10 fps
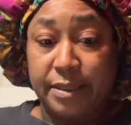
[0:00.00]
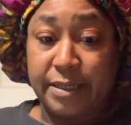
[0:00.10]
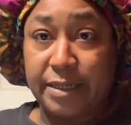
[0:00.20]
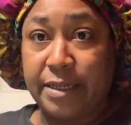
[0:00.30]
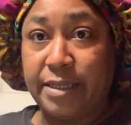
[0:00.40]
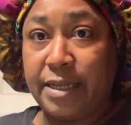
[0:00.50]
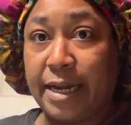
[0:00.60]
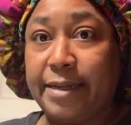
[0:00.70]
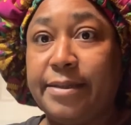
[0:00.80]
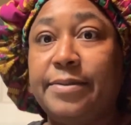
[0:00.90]
it is
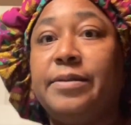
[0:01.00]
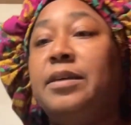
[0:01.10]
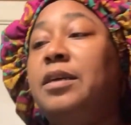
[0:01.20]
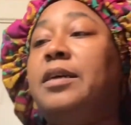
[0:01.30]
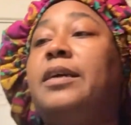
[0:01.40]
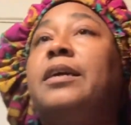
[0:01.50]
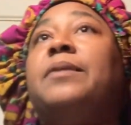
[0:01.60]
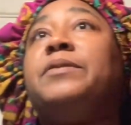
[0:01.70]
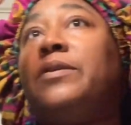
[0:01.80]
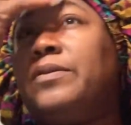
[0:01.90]
night and
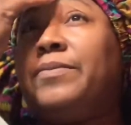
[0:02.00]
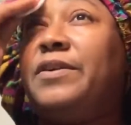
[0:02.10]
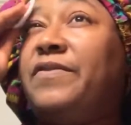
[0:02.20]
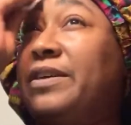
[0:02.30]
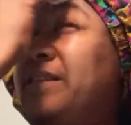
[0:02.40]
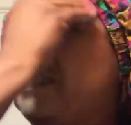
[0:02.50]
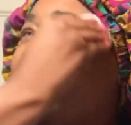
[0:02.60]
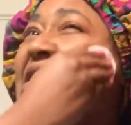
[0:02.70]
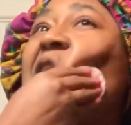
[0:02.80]
I'm toning my face.